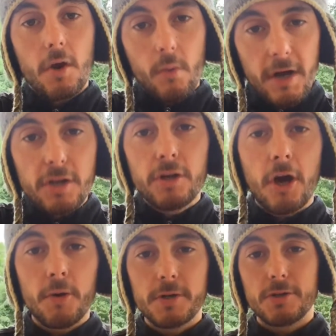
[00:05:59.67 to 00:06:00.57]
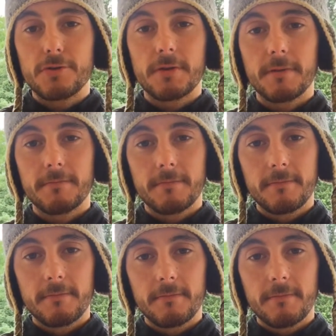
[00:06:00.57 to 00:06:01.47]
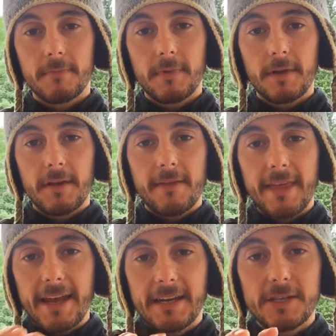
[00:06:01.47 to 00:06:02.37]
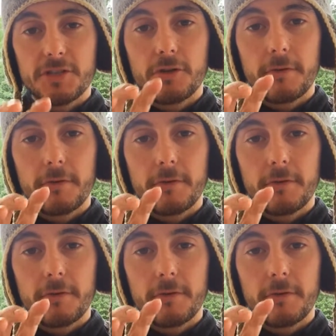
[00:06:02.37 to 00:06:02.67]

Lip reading: Where do you go when you dream? That is